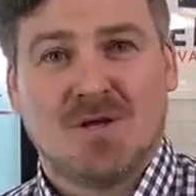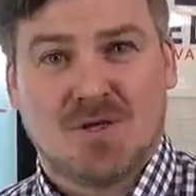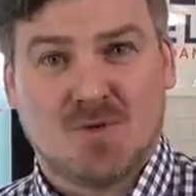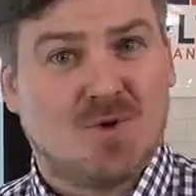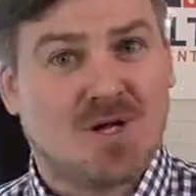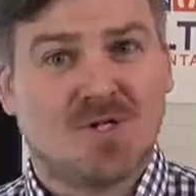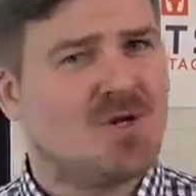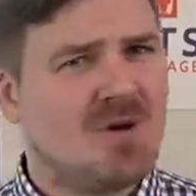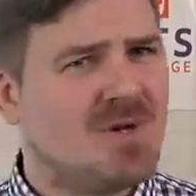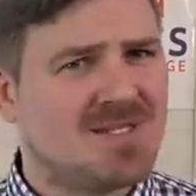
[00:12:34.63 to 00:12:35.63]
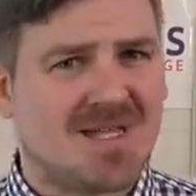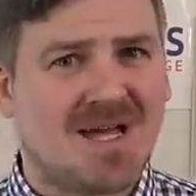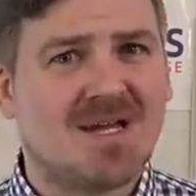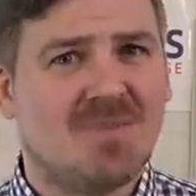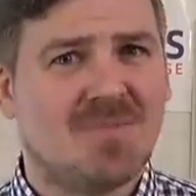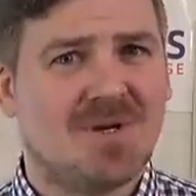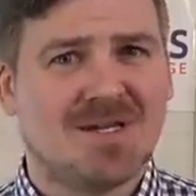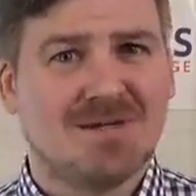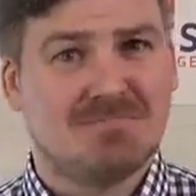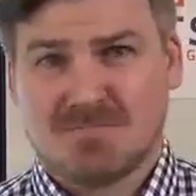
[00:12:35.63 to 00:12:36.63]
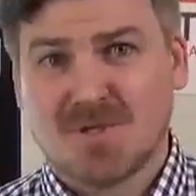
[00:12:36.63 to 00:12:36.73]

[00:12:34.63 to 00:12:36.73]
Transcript: You want a job in a tech company?